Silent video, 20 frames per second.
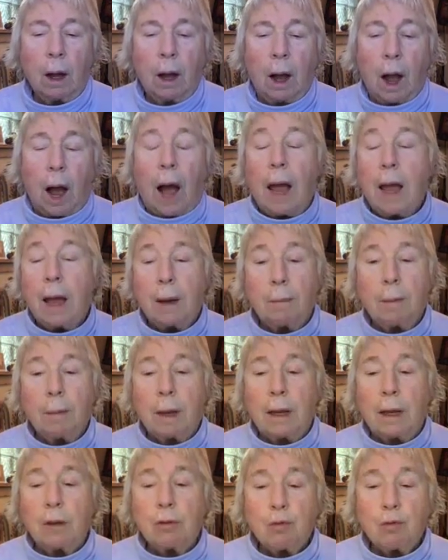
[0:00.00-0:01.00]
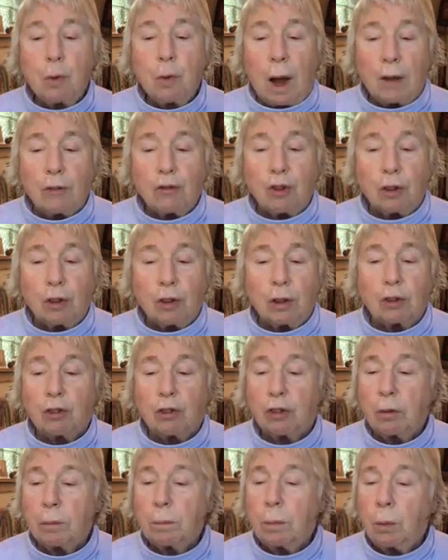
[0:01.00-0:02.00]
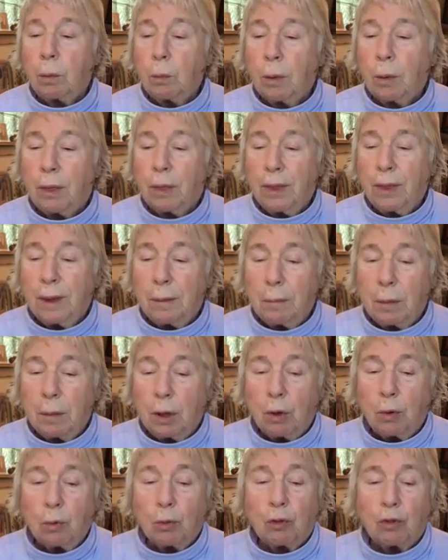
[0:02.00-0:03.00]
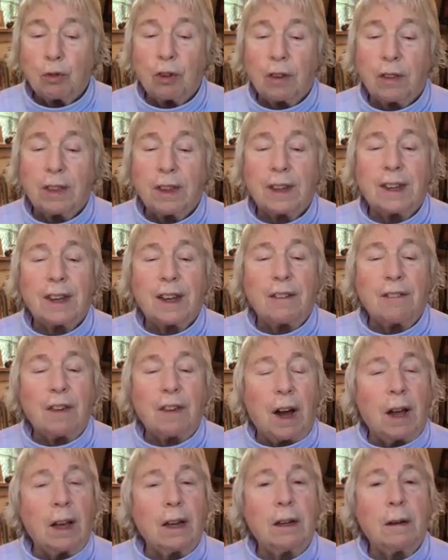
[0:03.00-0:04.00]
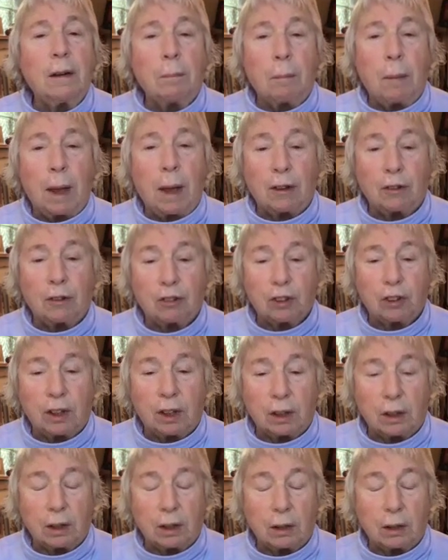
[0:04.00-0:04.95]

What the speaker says: I am androgynous, but within me you see the divine masculine.